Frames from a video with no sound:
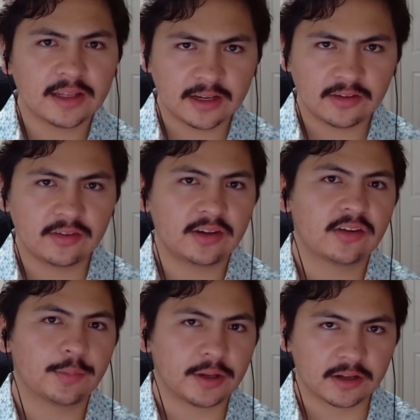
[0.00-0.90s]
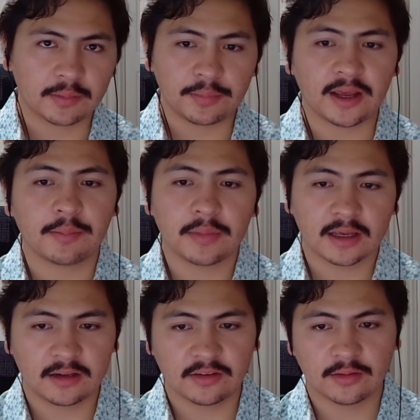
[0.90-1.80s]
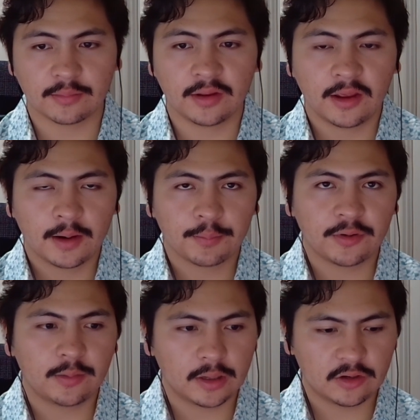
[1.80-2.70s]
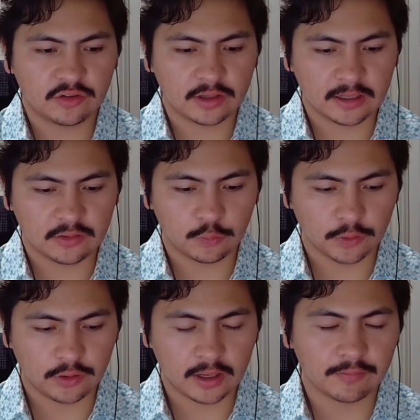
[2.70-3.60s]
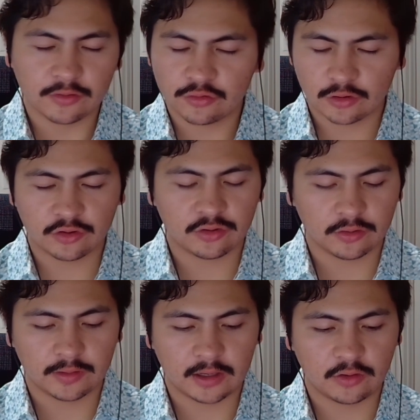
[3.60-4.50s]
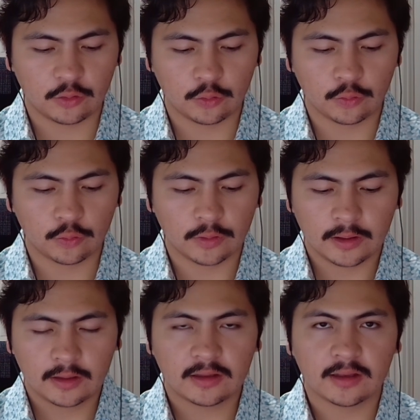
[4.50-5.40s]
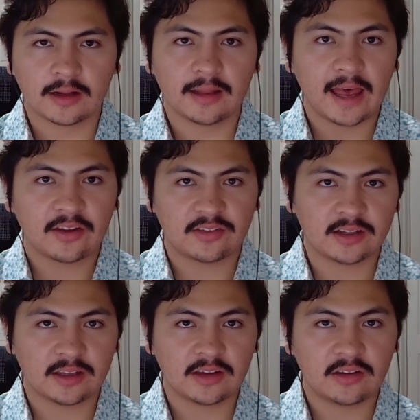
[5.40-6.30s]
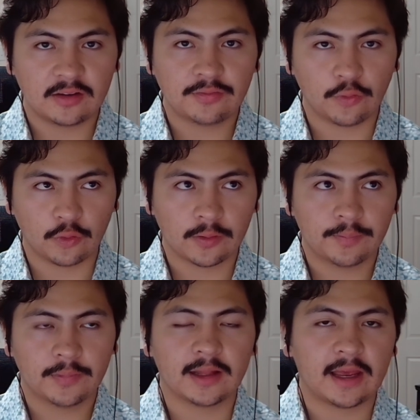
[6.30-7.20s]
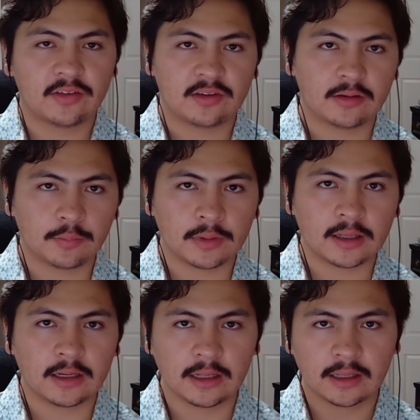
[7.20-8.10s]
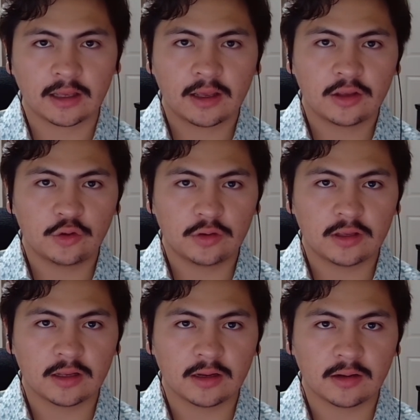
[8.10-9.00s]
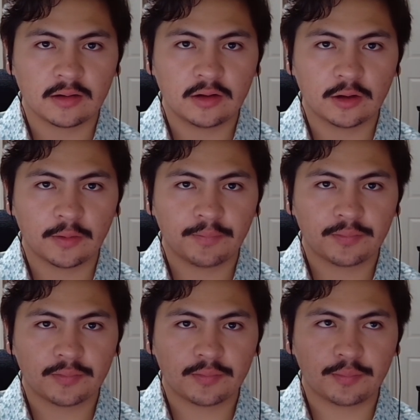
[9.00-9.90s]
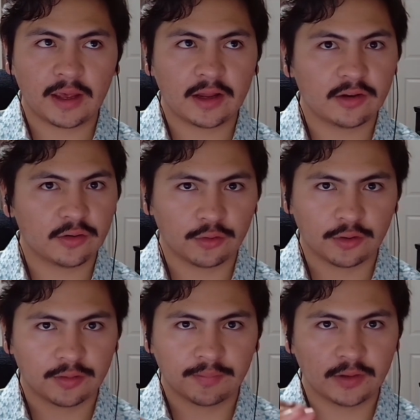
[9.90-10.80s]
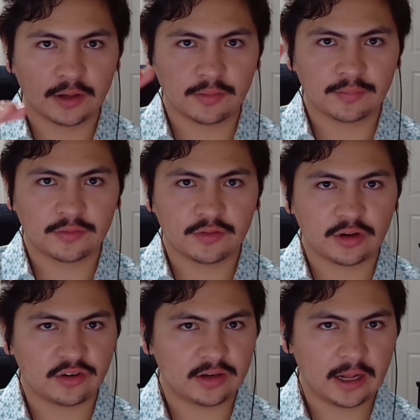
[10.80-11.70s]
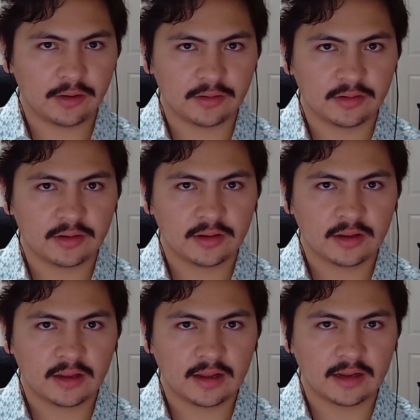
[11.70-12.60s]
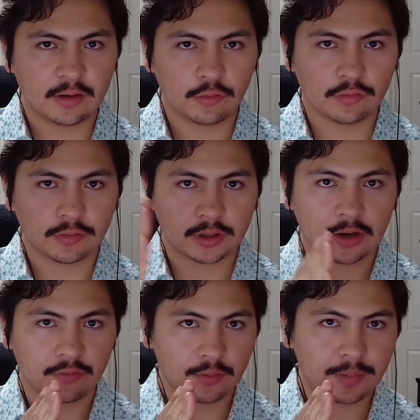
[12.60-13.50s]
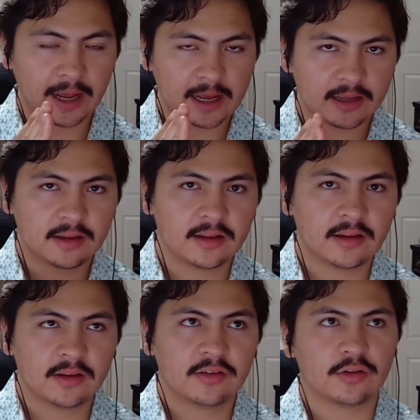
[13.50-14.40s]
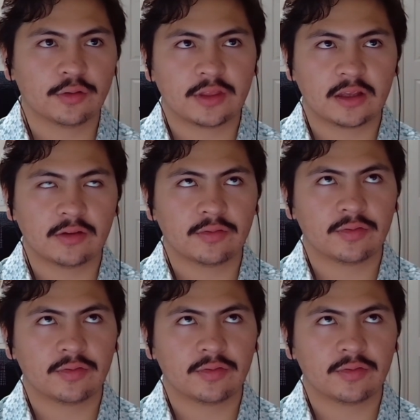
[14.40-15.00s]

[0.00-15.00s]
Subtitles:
get into detail about a compliant mechanism, pretty much it's where you have a structure that you can elastically deform. Elastic meaning you can, bend or, stretch it out and it will recover back. So think of,